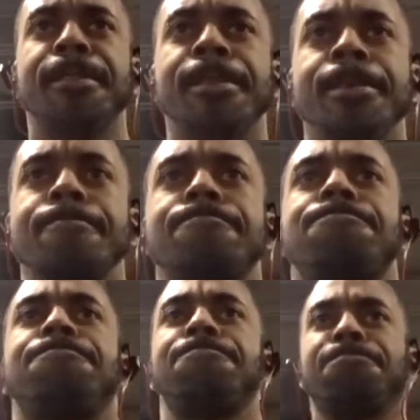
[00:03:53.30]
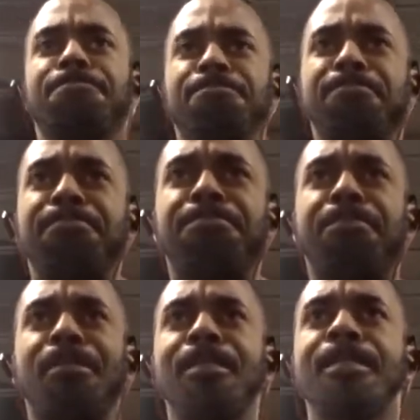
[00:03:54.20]
the lateral raises, I
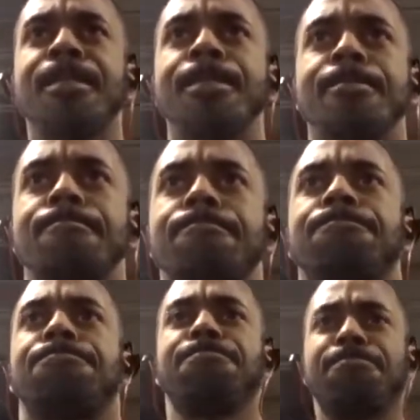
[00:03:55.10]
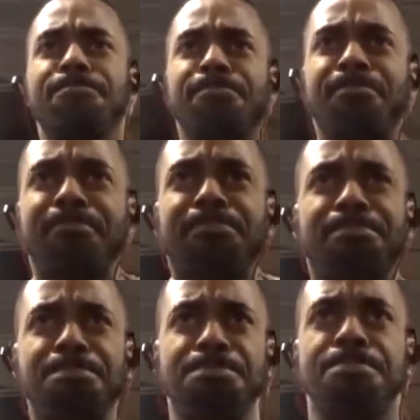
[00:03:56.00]
did 2 sets of 12 reps.
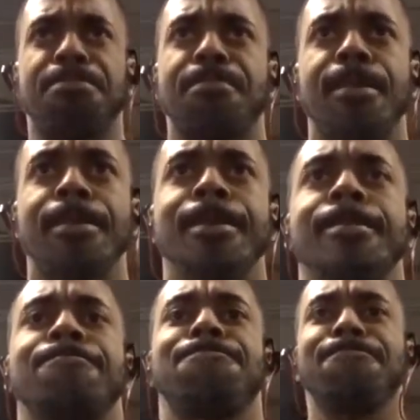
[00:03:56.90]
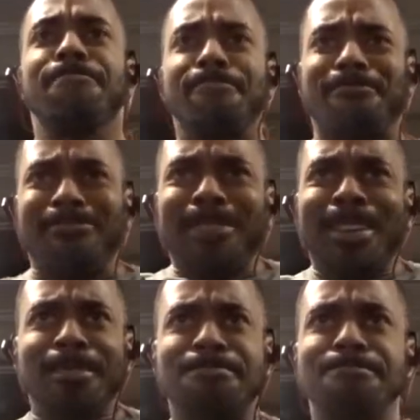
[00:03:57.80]
I use 35
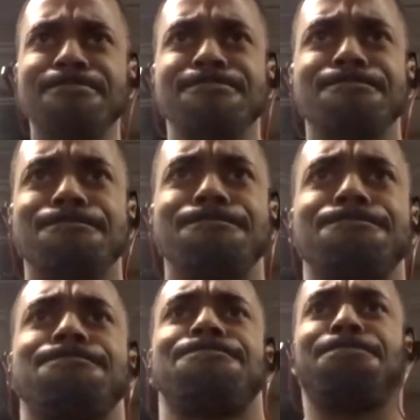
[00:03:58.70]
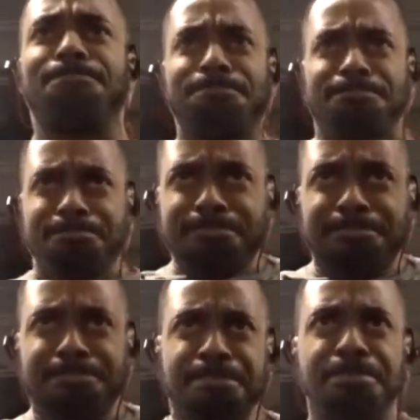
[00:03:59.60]
pounds for the lateral
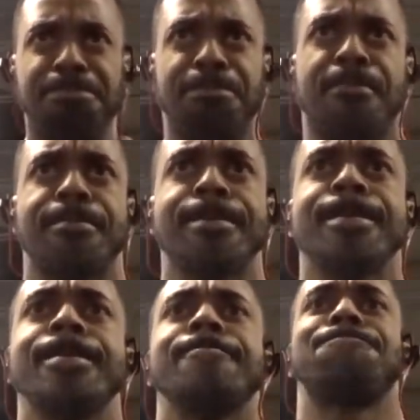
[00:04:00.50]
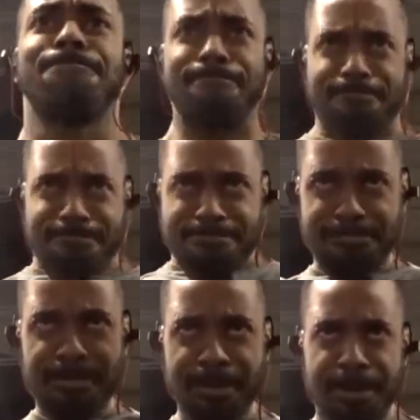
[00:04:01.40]
raises. Then I
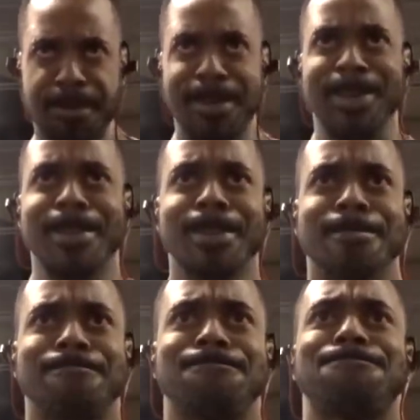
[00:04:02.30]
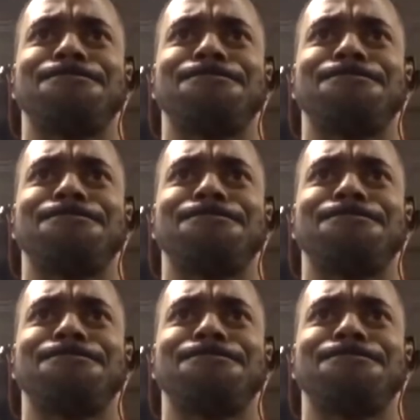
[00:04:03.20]
went into doing the